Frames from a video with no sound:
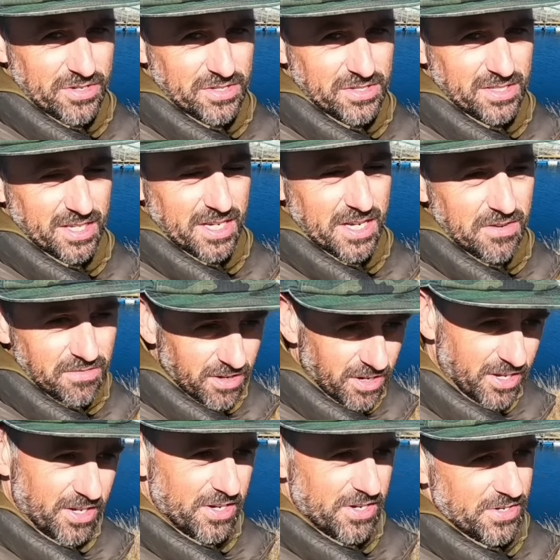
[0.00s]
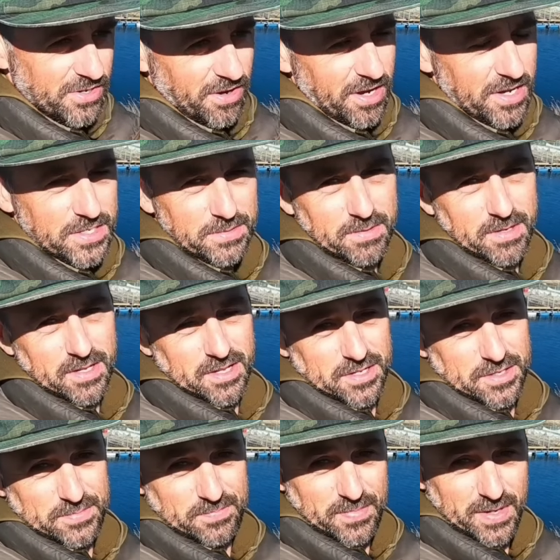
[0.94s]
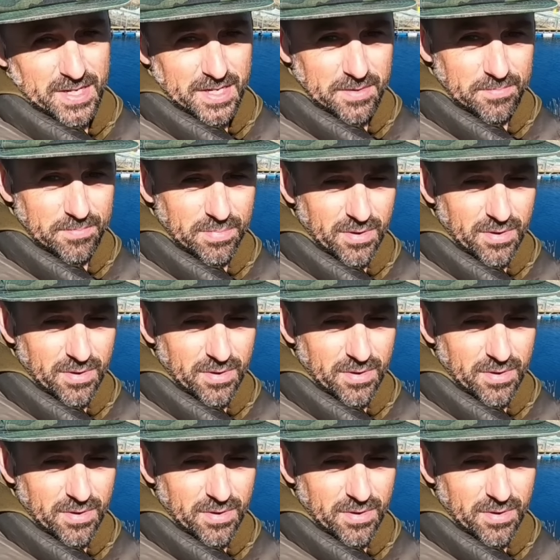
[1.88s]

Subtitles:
just seeing if I could entice one of those big